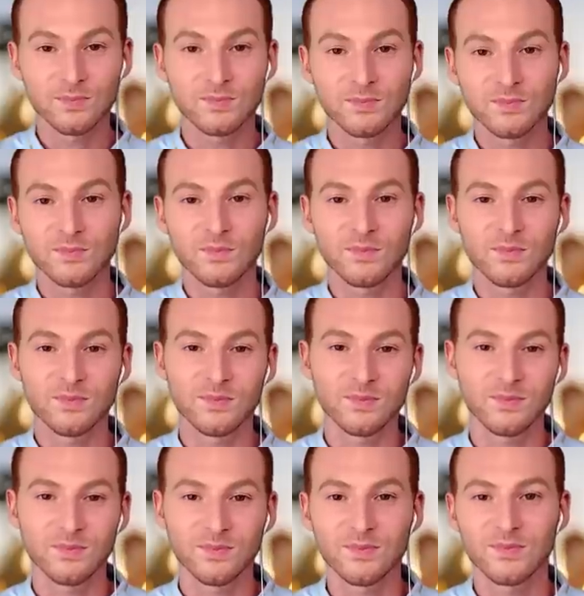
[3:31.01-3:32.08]

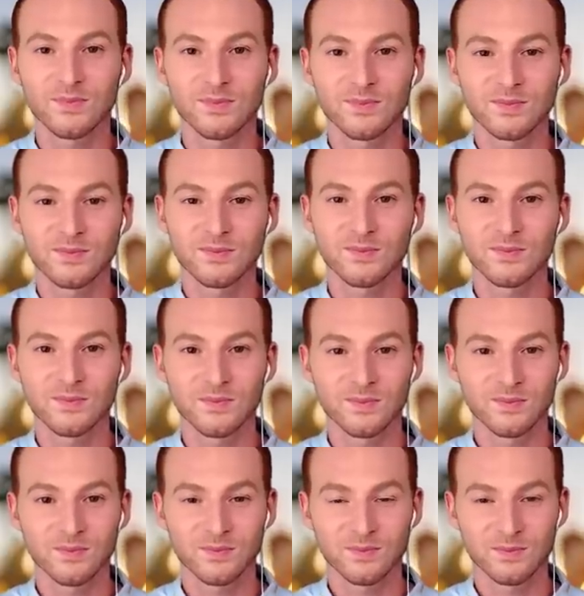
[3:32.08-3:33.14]

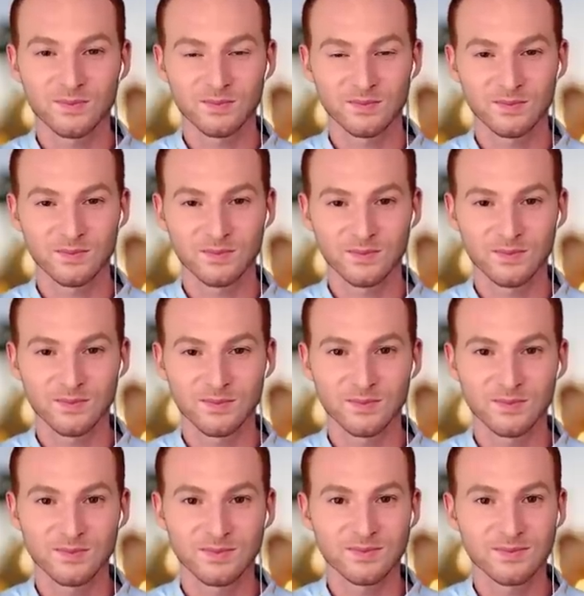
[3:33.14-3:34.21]

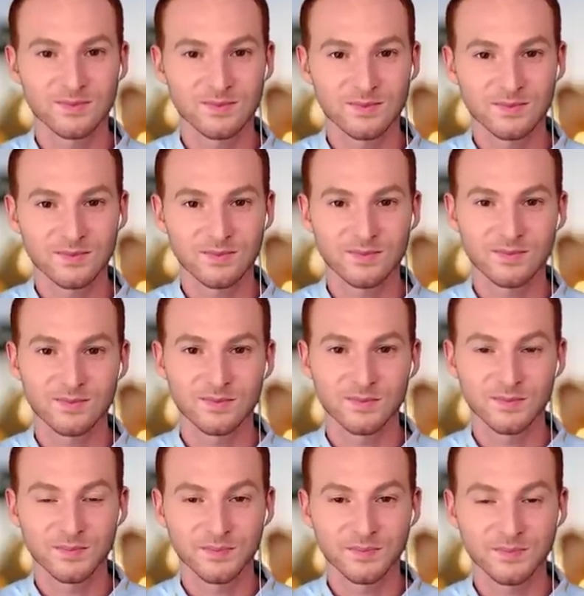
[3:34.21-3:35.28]

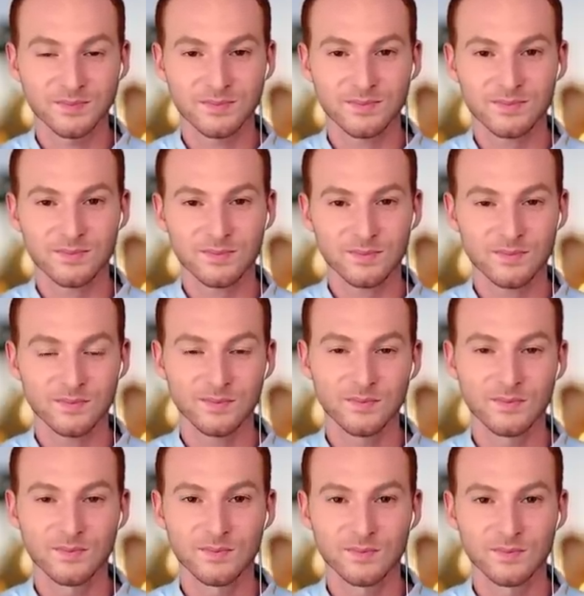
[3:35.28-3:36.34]

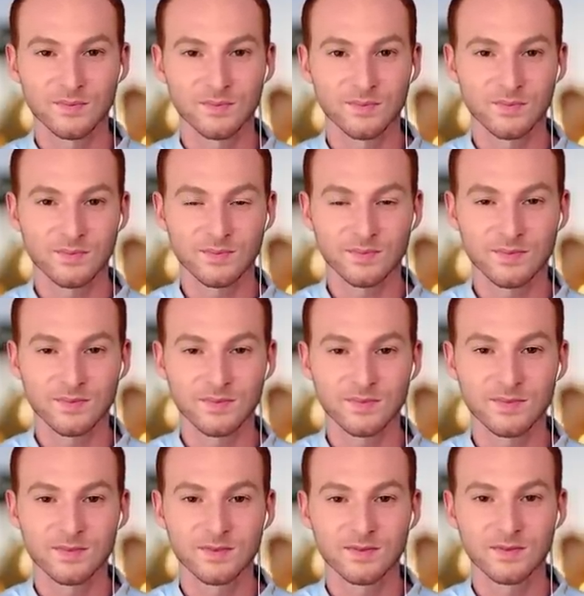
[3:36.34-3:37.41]

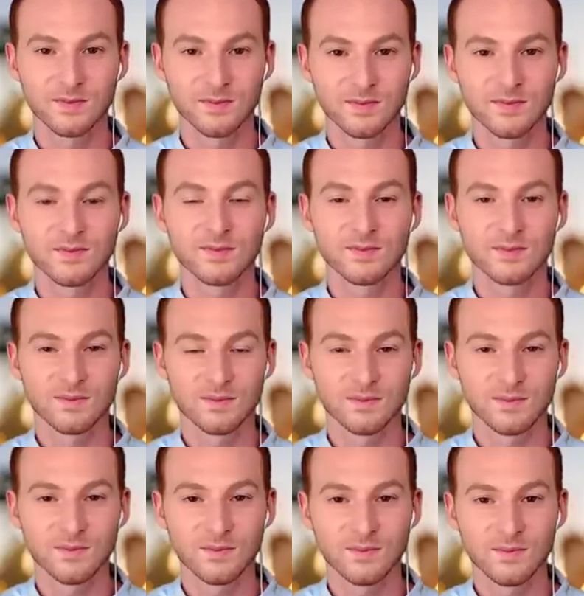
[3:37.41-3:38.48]

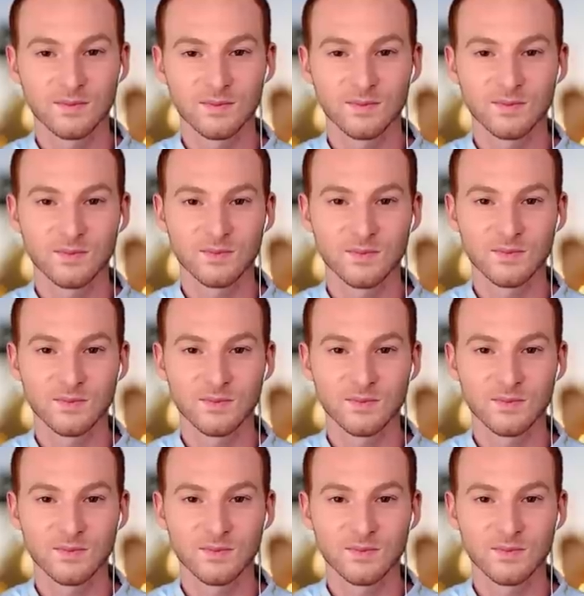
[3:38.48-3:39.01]
(silent)